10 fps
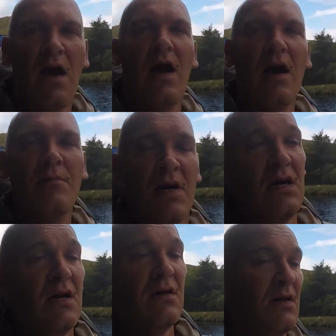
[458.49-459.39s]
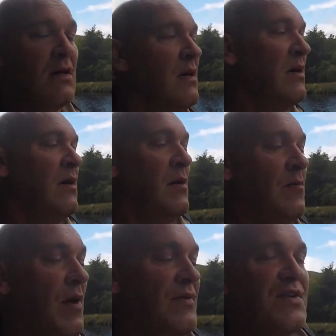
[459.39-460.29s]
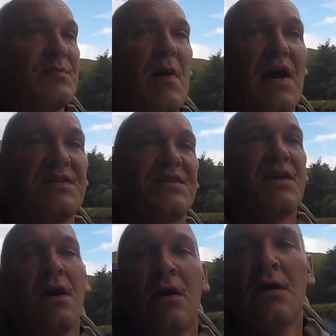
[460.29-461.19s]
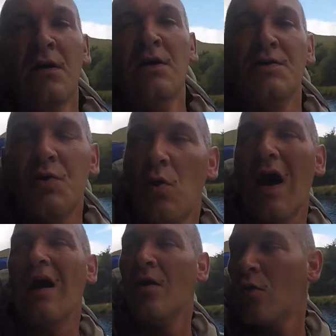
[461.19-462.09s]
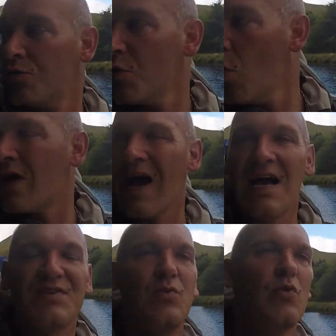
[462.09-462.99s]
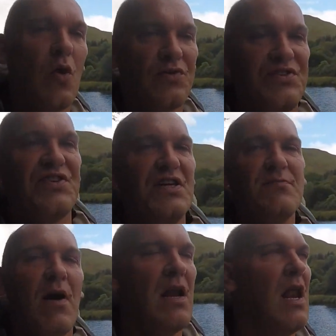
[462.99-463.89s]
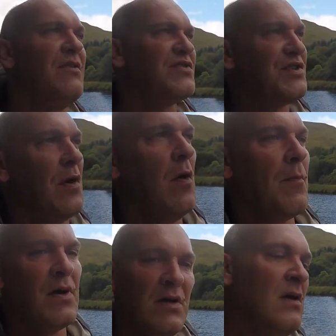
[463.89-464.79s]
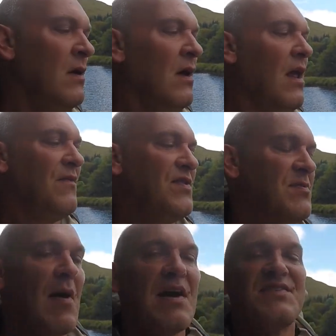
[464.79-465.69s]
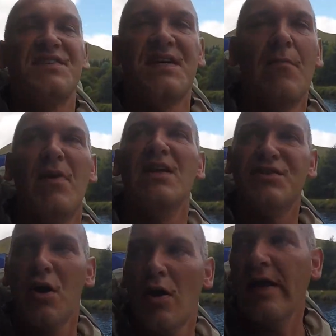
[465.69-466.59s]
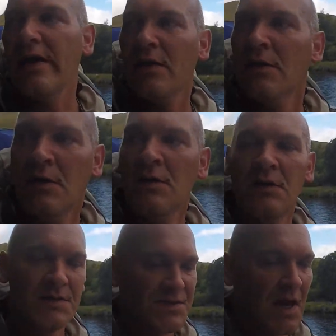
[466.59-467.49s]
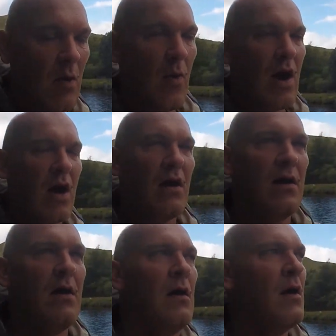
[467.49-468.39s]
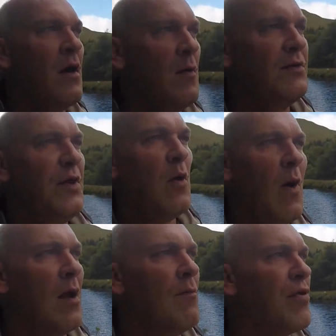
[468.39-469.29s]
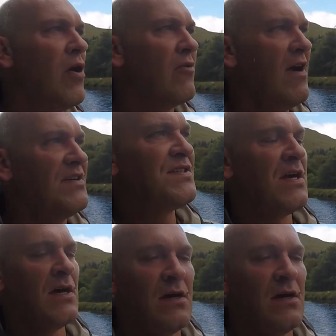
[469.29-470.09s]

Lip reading: But I just passed Torcastle Cottages, my lunch stop, and I've just passed it 10 minutes early. So doing well on progress.